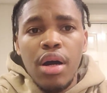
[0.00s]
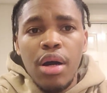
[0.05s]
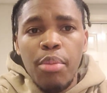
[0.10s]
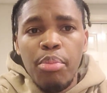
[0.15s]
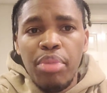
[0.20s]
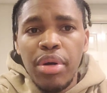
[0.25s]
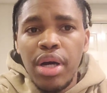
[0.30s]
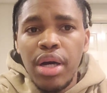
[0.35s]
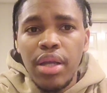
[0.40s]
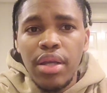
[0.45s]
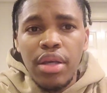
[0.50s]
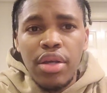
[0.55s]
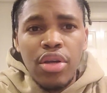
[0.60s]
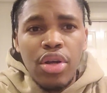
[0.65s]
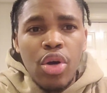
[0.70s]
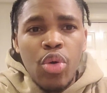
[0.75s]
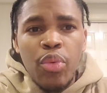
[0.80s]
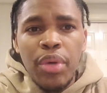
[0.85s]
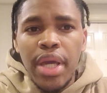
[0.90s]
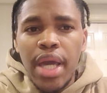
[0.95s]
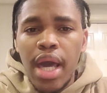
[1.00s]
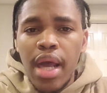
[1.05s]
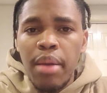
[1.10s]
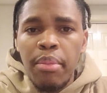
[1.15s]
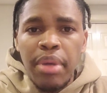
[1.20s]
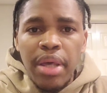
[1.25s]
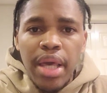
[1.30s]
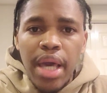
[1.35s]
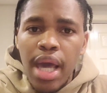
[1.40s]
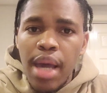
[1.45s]
But we got to
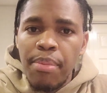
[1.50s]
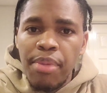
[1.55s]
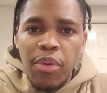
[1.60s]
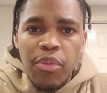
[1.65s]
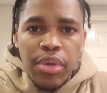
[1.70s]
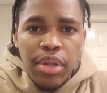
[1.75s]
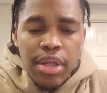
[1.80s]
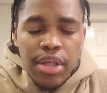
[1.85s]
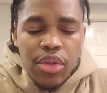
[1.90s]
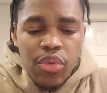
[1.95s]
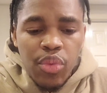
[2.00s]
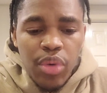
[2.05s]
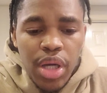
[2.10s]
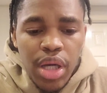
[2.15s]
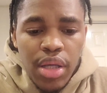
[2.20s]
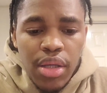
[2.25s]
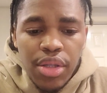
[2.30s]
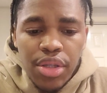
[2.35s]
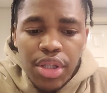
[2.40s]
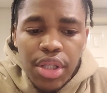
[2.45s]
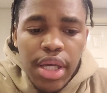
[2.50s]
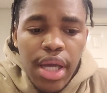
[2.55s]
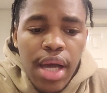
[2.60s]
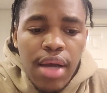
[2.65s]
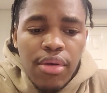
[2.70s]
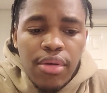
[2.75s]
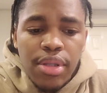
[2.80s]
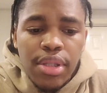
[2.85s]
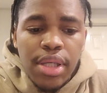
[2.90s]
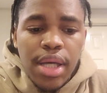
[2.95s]
be happy with this win.
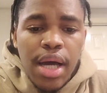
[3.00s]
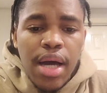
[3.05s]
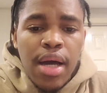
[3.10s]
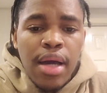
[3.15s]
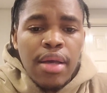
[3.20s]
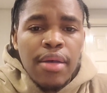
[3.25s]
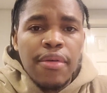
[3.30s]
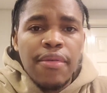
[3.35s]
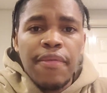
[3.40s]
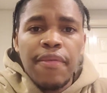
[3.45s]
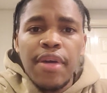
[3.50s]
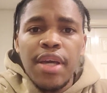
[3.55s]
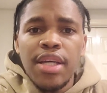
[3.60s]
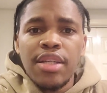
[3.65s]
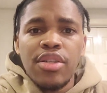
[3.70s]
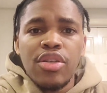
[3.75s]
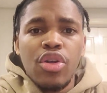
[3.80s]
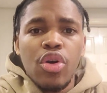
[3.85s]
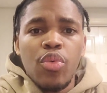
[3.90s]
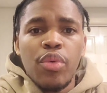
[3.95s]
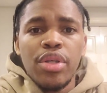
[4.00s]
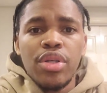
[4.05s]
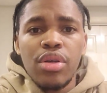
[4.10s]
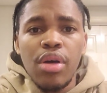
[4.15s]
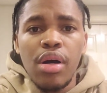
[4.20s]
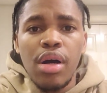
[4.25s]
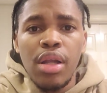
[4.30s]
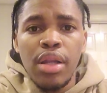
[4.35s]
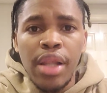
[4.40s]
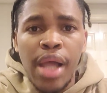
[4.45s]
Chicago Sky fans, we
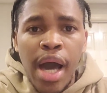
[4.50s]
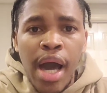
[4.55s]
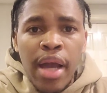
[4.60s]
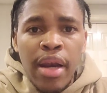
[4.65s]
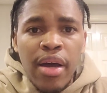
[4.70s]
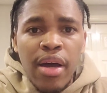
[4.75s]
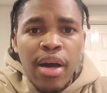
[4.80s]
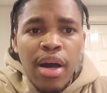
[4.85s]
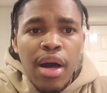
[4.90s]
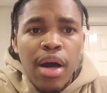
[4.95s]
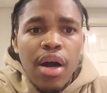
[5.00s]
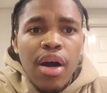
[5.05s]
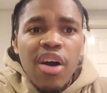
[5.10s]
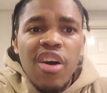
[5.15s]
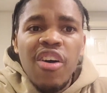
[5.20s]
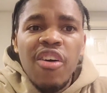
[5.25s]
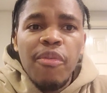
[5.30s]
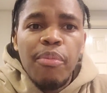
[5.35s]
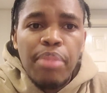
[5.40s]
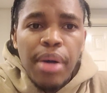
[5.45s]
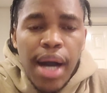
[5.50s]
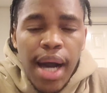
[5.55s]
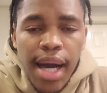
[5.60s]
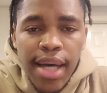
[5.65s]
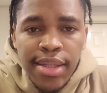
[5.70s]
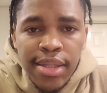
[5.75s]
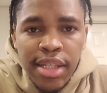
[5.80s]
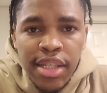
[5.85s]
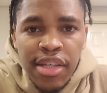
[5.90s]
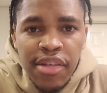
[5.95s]
saw a lot of
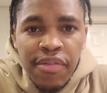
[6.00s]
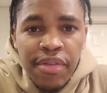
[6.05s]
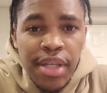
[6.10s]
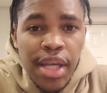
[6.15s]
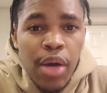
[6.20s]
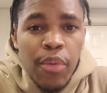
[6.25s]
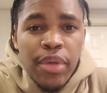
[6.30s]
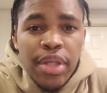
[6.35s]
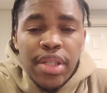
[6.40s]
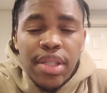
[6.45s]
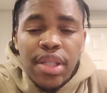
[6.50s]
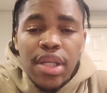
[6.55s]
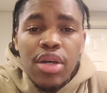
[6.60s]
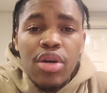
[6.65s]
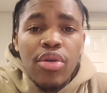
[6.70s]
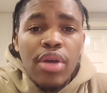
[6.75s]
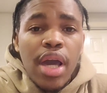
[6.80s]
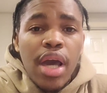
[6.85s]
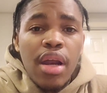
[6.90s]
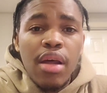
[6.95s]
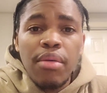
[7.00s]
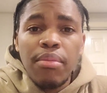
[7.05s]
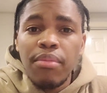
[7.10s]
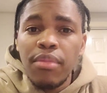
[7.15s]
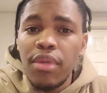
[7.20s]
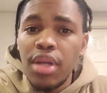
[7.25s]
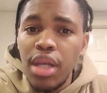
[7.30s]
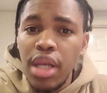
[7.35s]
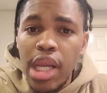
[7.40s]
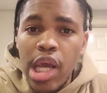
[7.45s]
positives. Now we still got to
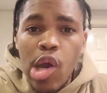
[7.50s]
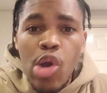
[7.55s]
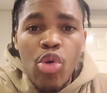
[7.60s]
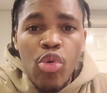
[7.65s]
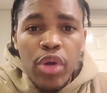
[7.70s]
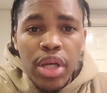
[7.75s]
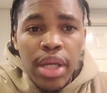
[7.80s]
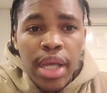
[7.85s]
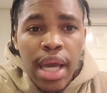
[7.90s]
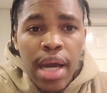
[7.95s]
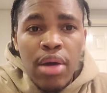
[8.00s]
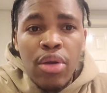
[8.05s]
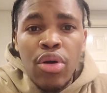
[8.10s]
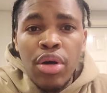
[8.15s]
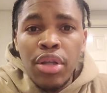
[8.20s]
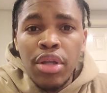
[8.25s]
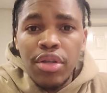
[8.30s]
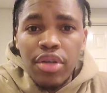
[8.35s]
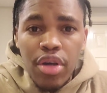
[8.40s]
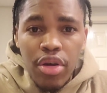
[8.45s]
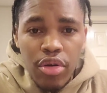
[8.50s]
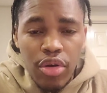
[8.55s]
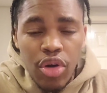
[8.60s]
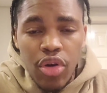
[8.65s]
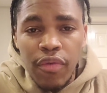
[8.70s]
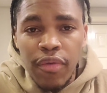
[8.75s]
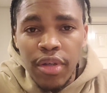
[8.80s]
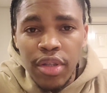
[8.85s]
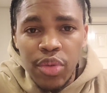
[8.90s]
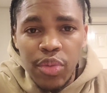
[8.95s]
narrow it down on the
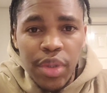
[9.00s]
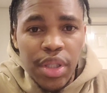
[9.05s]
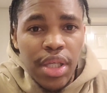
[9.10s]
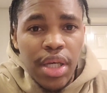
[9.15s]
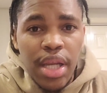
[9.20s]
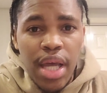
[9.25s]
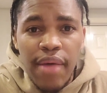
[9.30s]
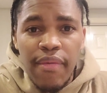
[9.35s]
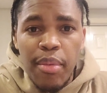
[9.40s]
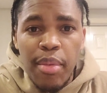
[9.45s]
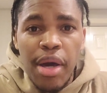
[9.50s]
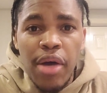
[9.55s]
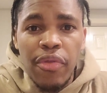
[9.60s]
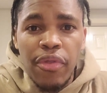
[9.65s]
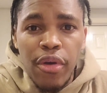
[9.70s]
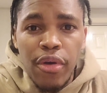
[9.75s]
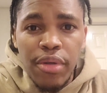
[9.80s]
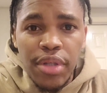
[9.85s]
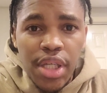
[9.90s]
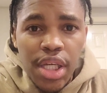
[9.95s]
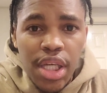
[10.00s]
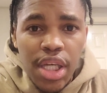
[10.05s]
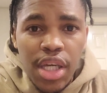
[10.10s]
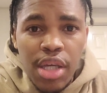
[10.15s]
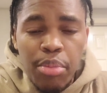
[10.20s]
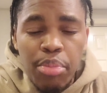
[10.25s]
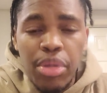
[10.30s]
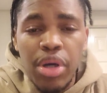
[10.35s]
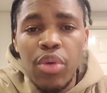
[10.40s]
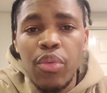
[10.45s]
turnovers. We did have about
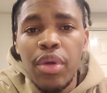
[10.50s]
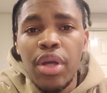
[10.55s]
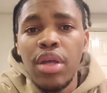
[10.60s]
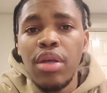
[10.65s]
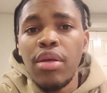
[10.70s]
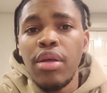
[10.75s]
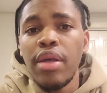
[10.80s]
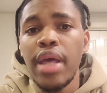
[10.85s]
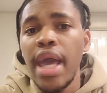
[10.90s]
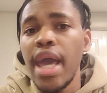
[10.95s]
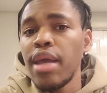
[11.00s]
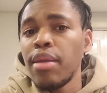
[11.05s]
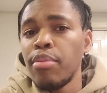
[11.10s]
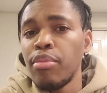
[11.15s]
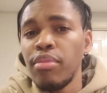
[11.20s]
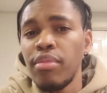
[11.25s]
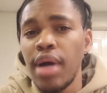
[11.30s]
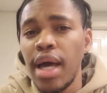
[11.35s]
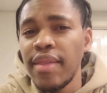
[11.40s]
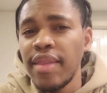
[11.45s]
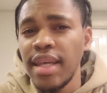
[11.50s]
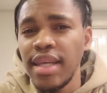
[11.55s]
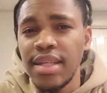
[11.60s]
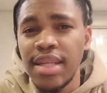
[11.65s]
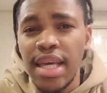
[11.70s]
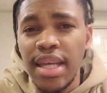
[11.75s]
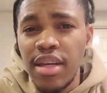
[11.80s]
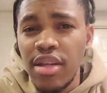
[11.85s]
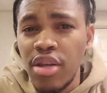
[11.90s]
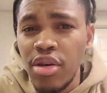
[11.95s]
13, but we had, I think,
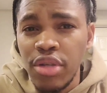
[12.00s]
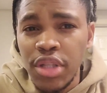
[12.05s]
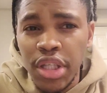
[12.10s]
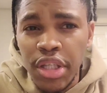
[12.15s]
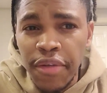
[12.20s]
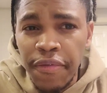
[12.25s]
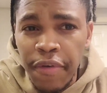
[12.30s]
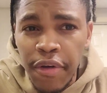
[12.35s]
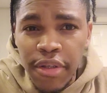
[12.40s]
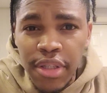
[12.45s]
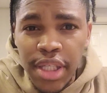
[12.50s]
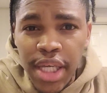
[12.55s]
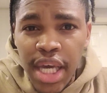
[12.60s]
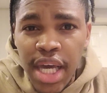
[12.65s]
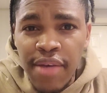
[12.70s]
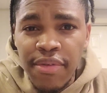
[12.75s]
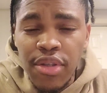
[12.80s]
10 of those in the first half.